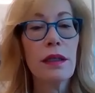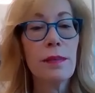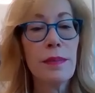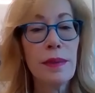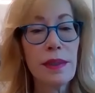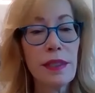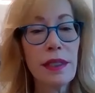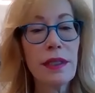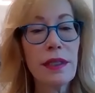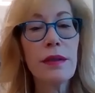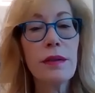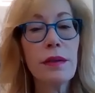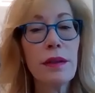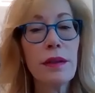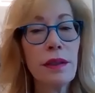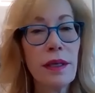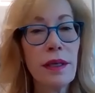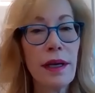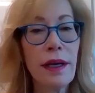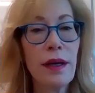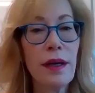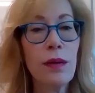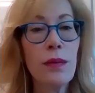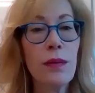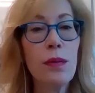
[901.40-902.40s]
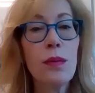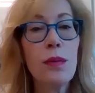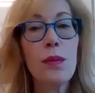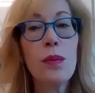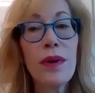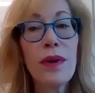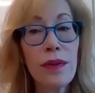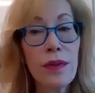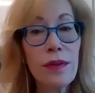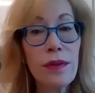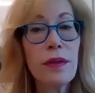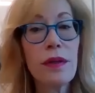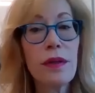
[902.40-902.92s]
particularly now
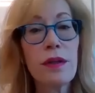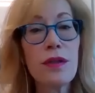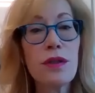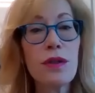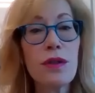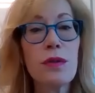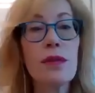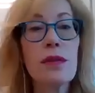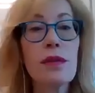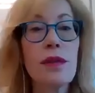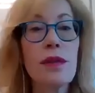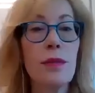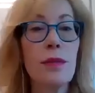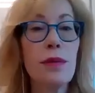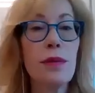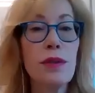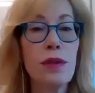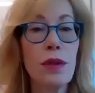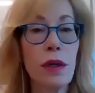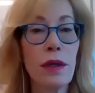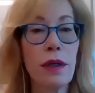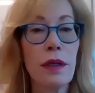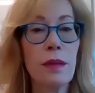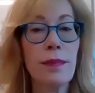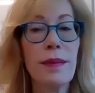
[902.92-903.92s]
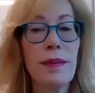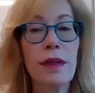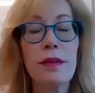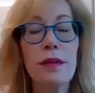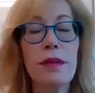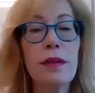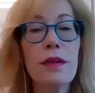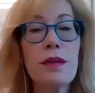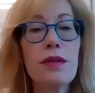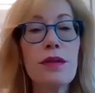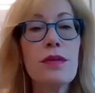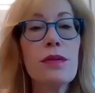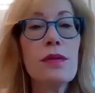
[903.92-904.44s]
with the issues that we're talking about,
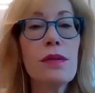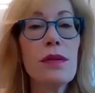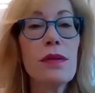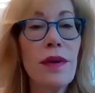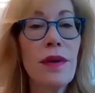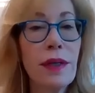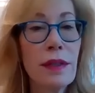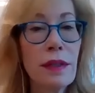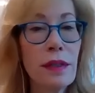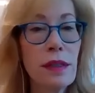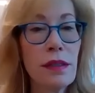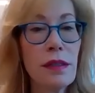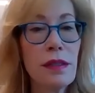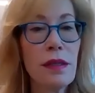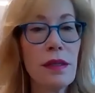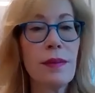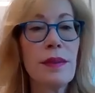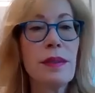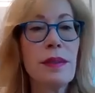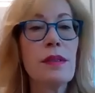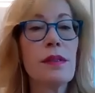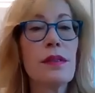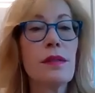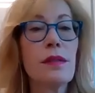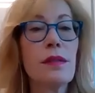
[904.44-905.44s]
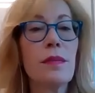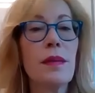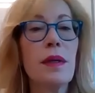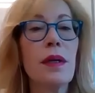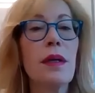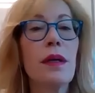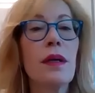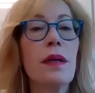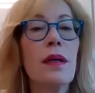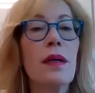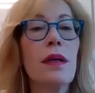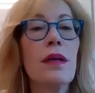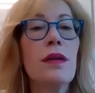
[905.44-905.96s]
the issues of anti-Semitism,
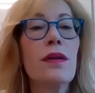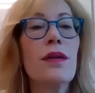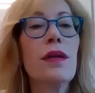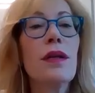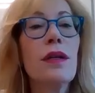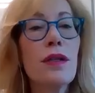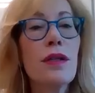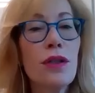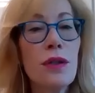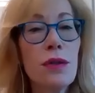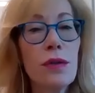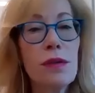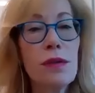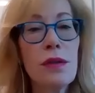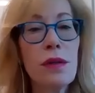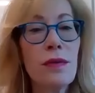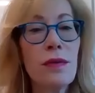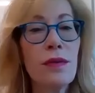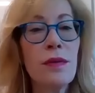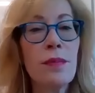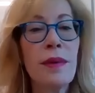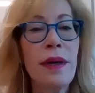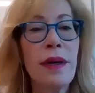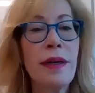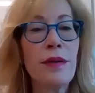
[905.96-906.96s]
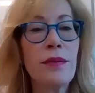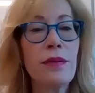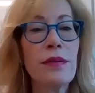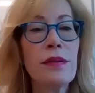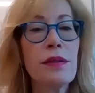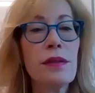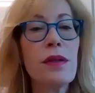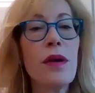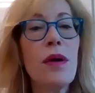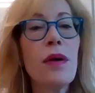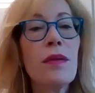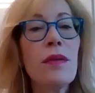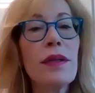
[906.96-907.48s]
the issues of the
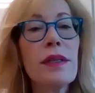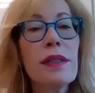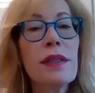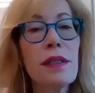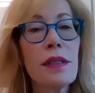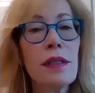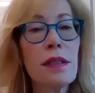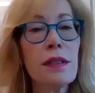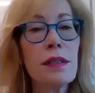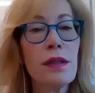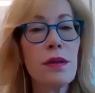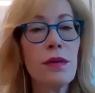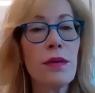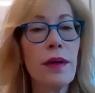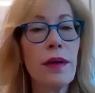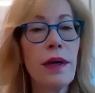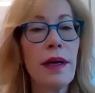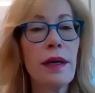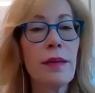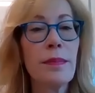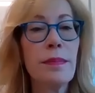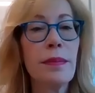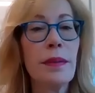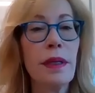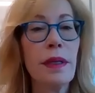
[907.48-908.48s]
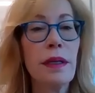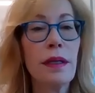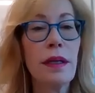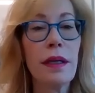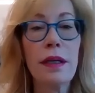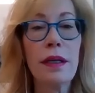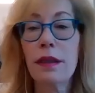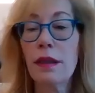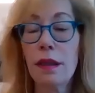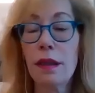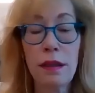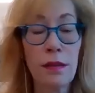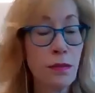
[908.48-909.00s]
migrants, all these things that are happening?
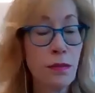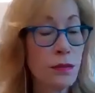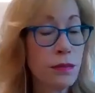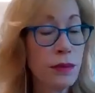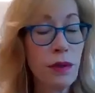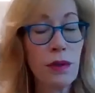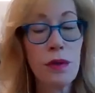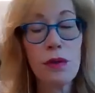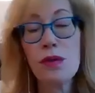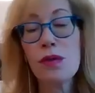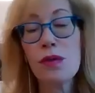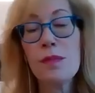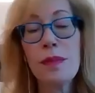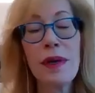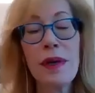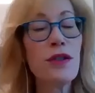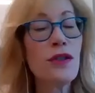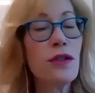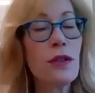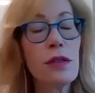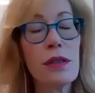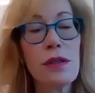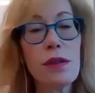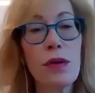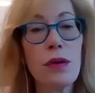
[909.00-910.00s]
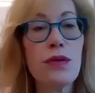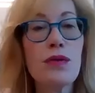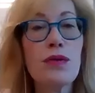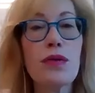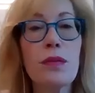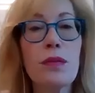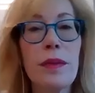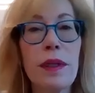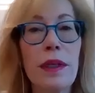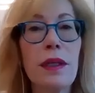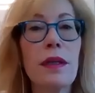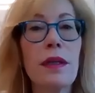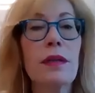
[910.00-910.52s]
And you know, you mentioned social
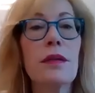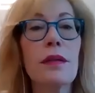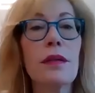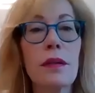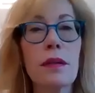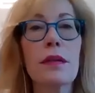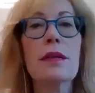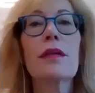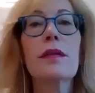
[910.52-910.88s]
media.